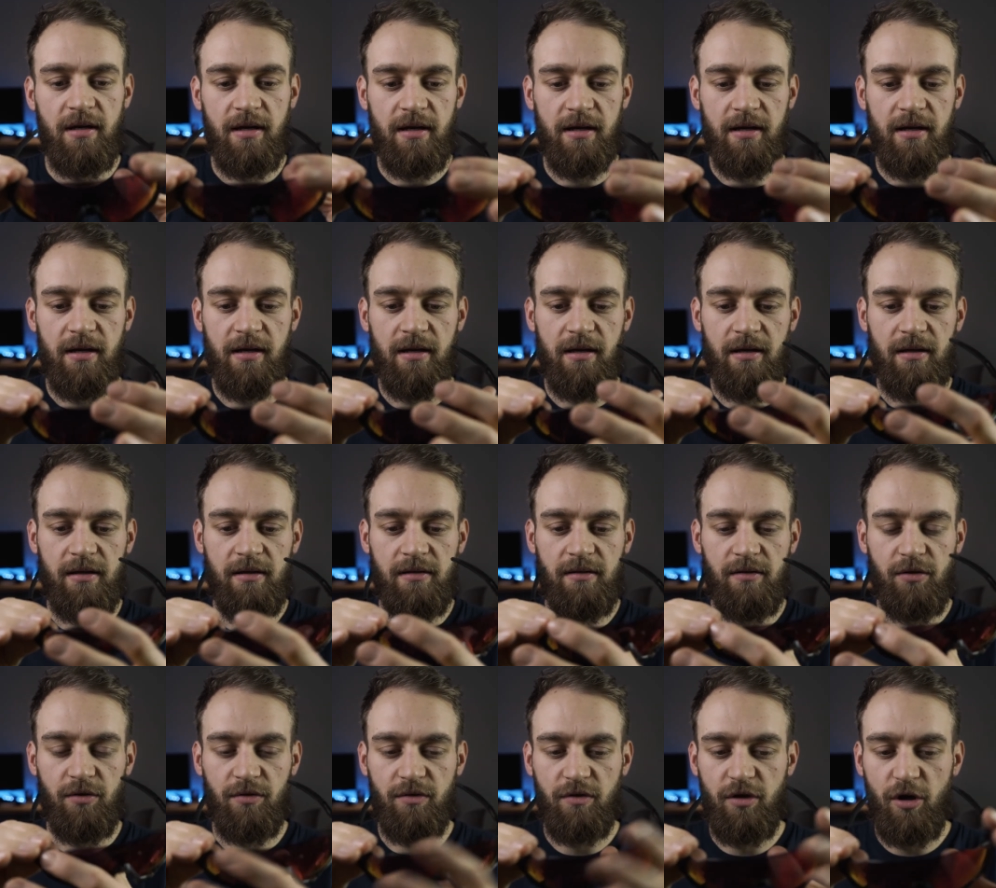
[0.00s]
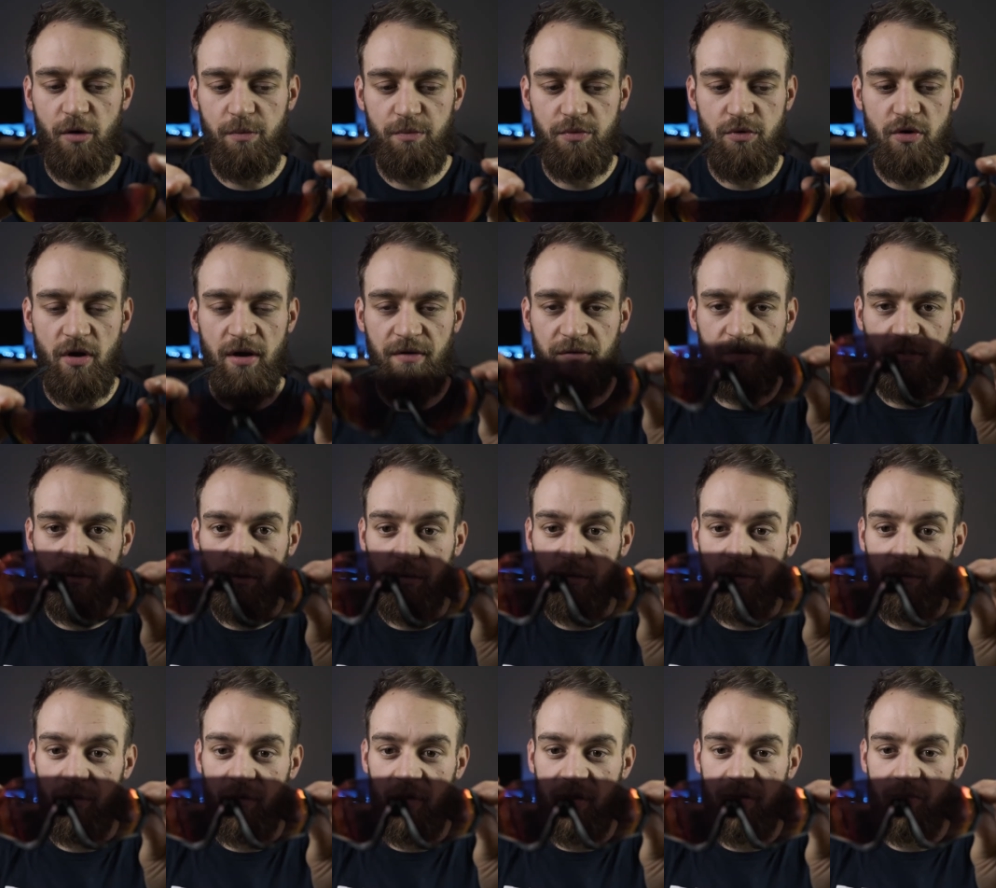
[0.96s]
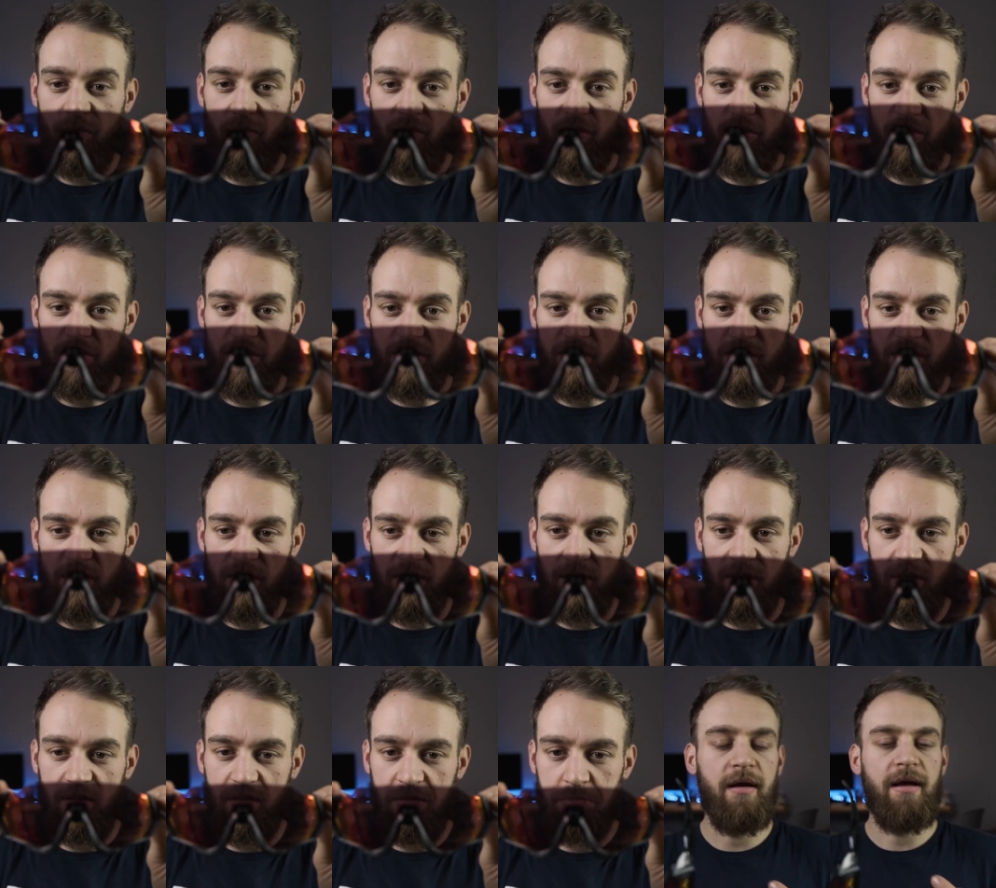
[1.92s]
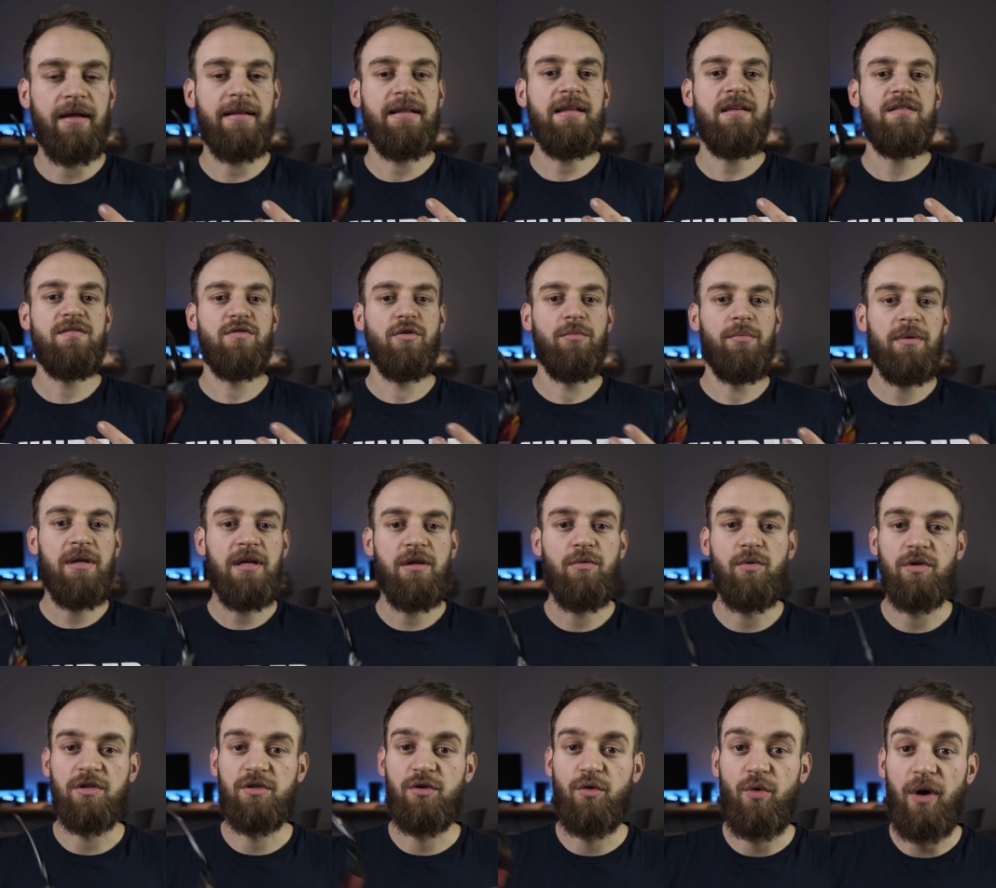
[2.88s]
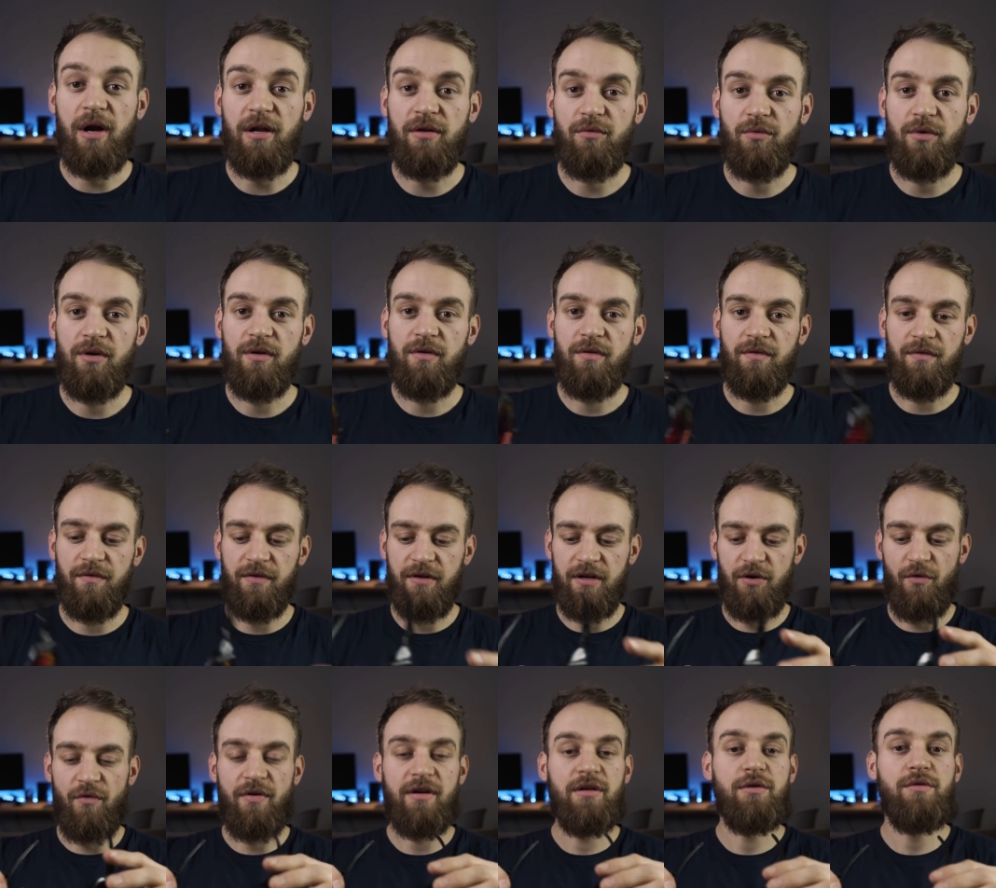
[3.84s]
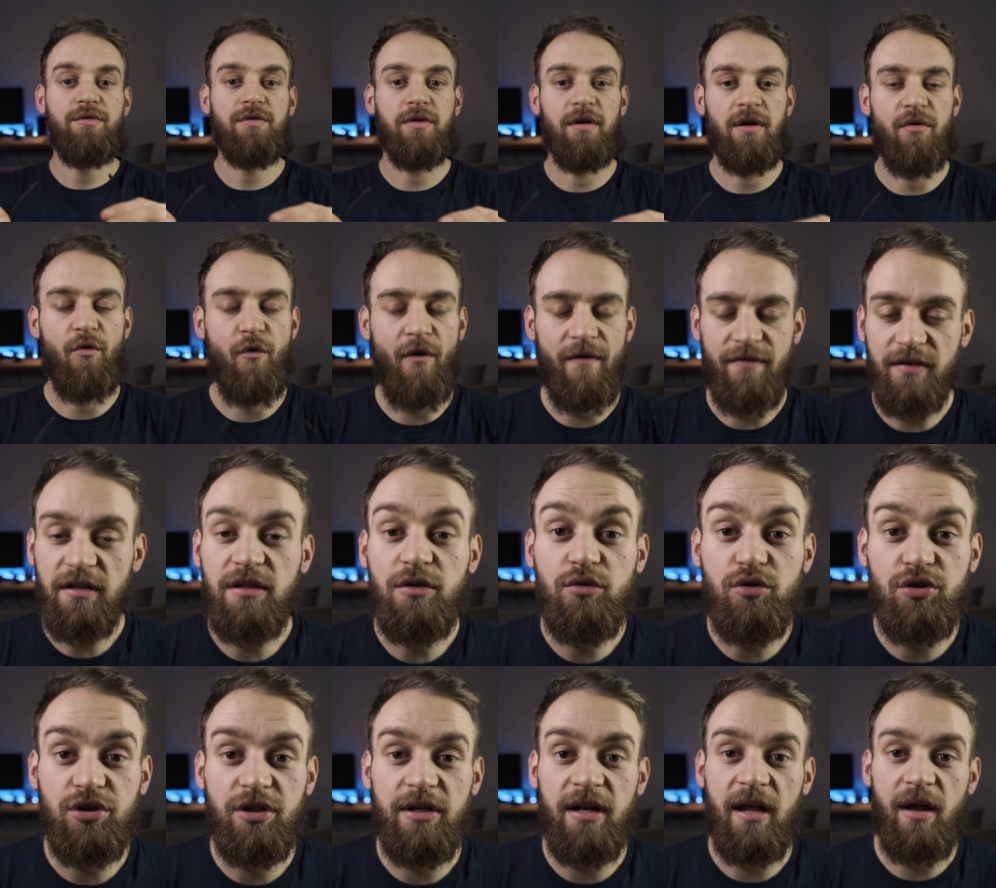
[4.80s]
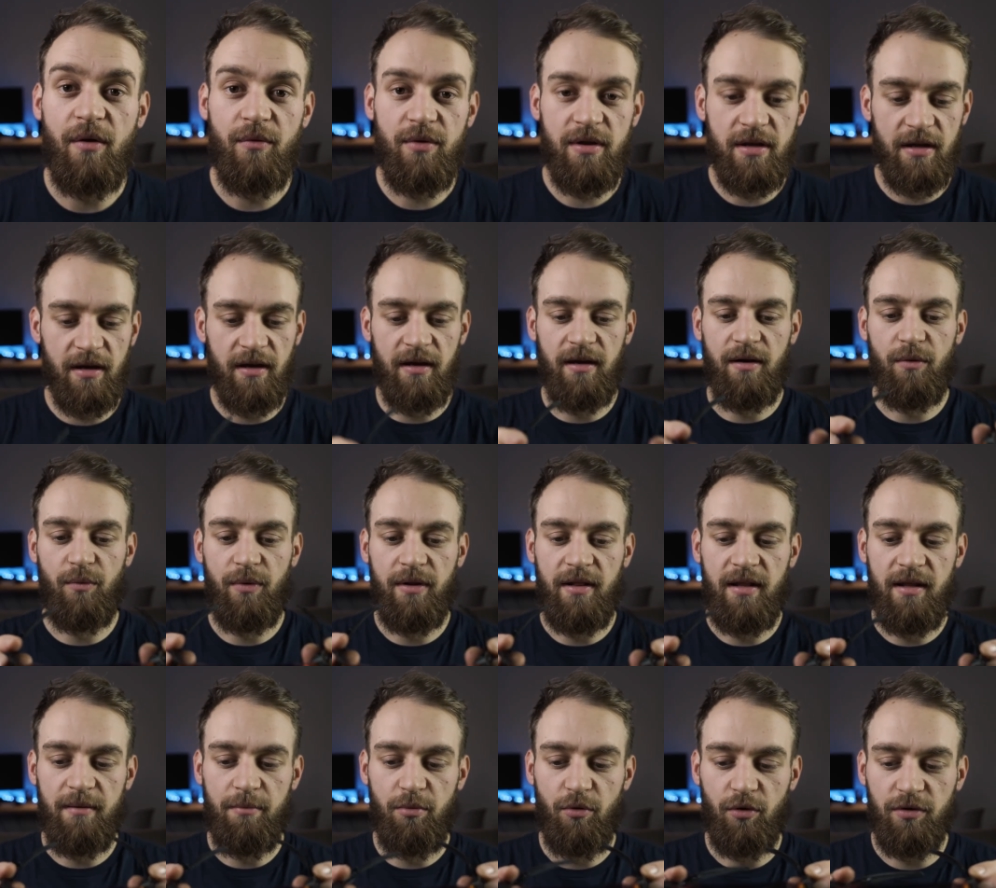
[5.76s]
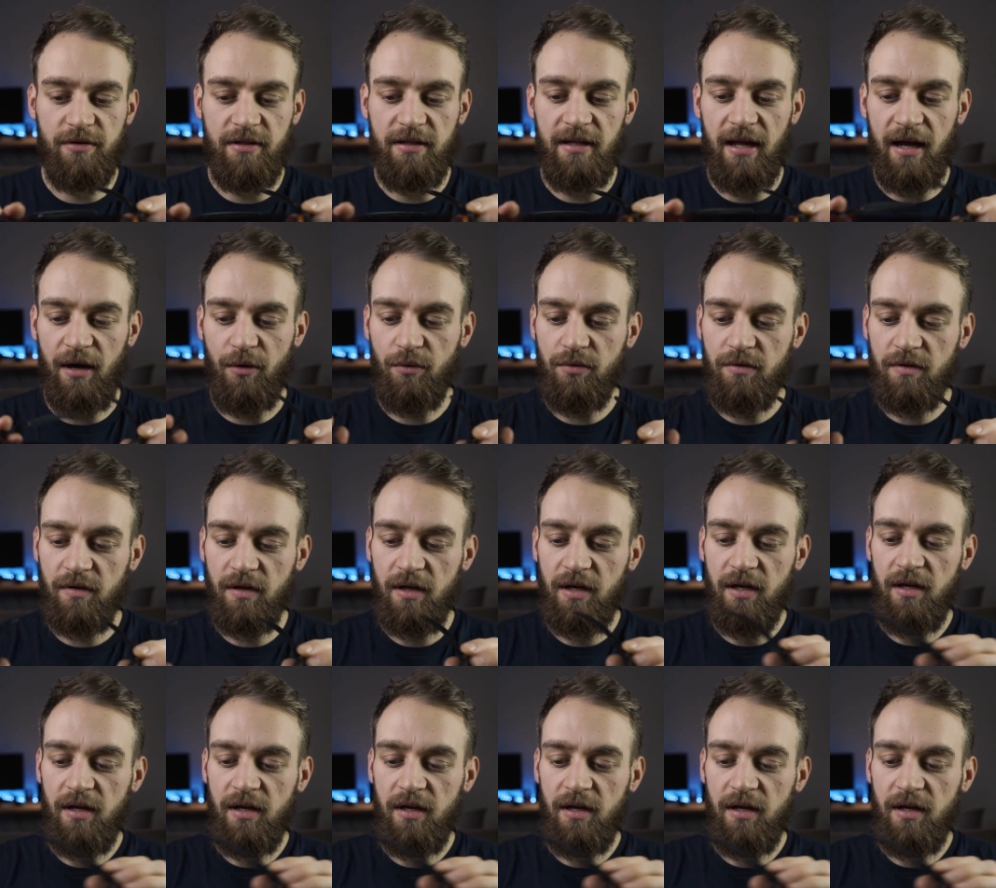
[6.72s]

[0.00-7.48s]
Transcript: and on top you have no frame, which is, at least to me, it was quite revolutionary when they brought it out.